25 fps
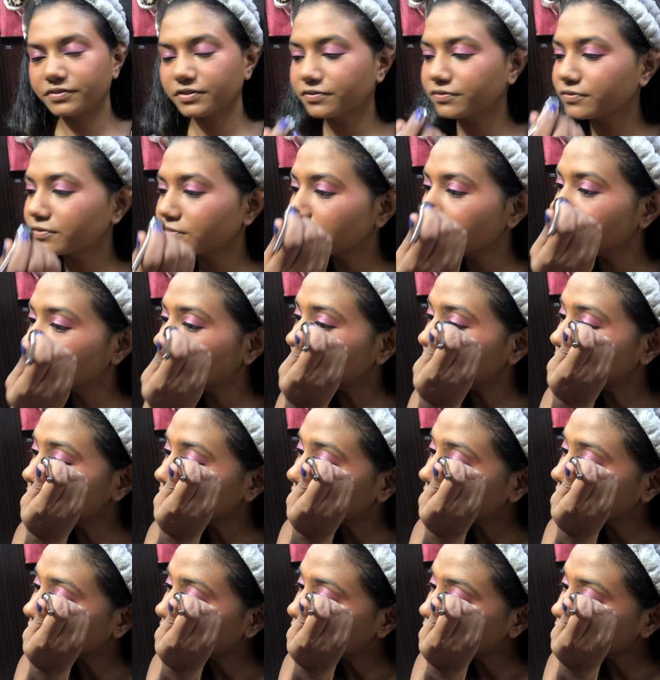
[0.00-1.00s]
3 months,
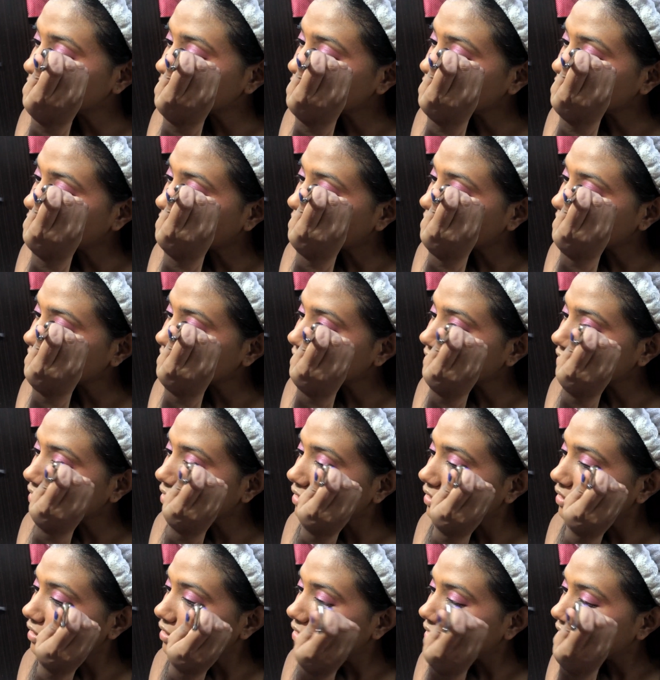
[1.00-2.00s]
I went to the
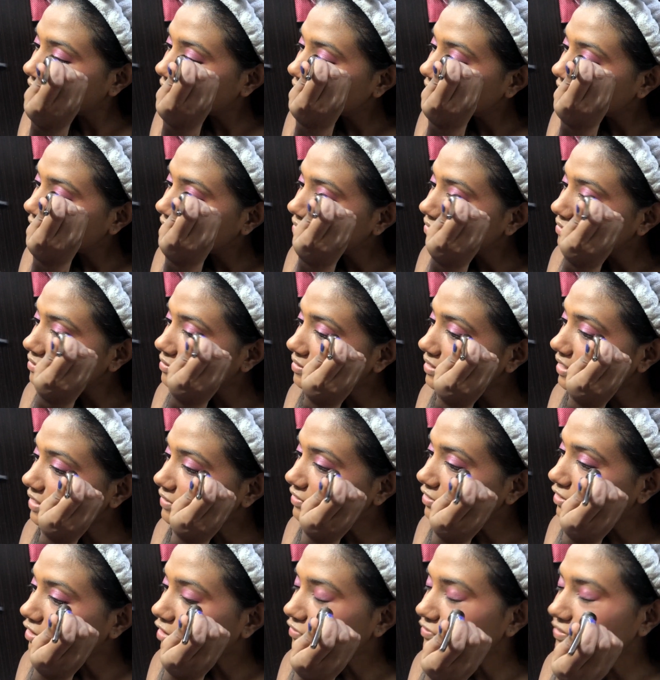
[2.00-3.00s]
doctor to get
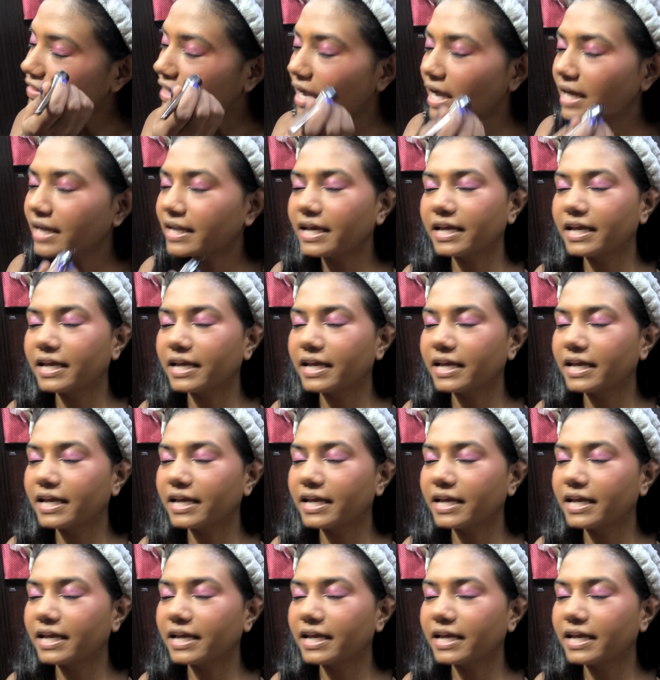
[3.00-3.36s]
rid of that.